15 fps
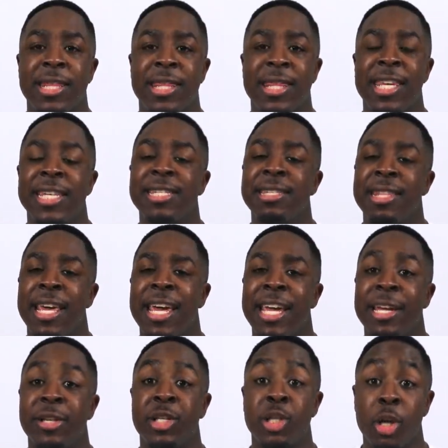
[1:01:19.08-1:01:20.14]
this
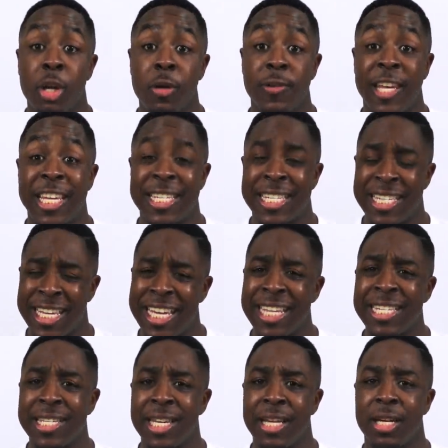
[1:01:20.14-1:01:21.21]
thing served its
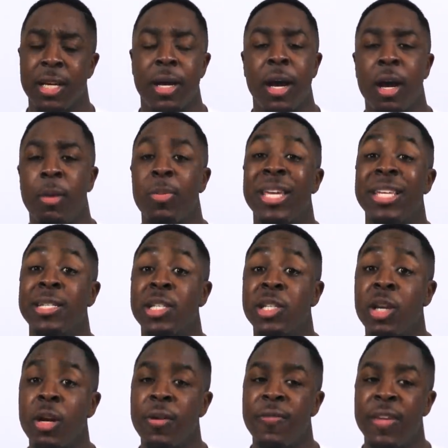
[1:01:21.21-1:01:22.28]
season um, in
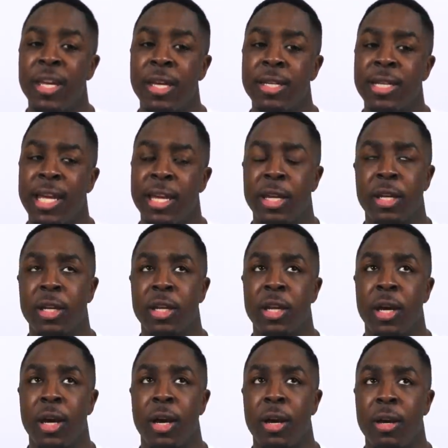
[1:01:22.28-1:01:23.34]
service and
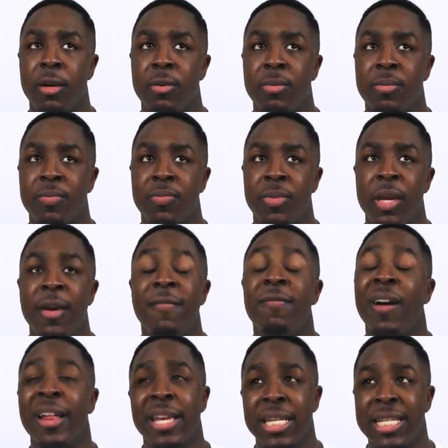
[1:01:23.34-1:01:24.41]
um,
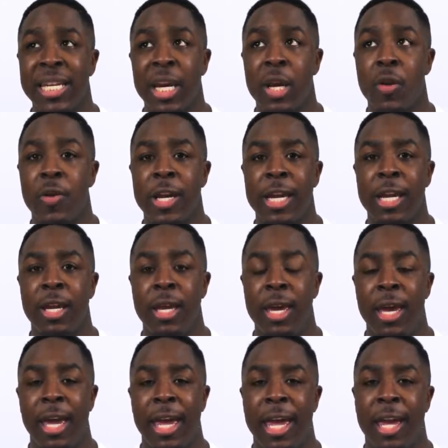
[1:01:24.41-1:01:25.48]
volunteering
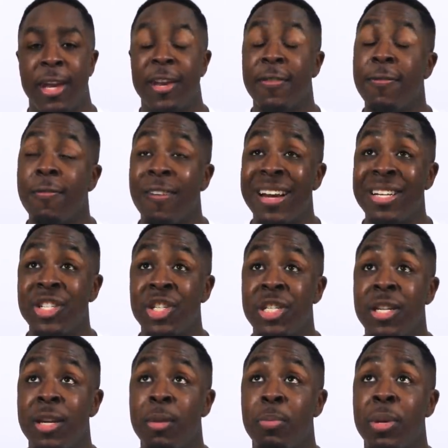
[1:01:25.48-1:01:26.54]
and
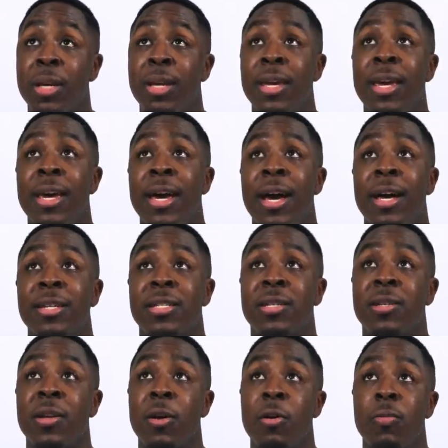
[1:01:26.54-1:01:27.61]
friendship.
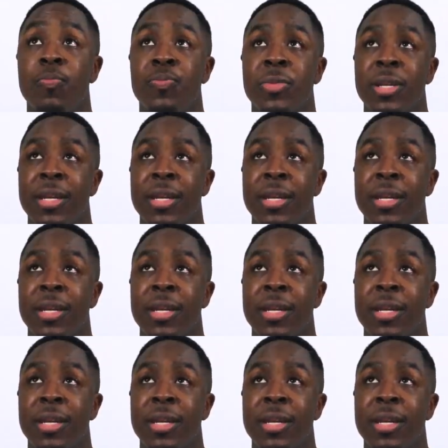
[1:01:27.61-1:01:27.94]
So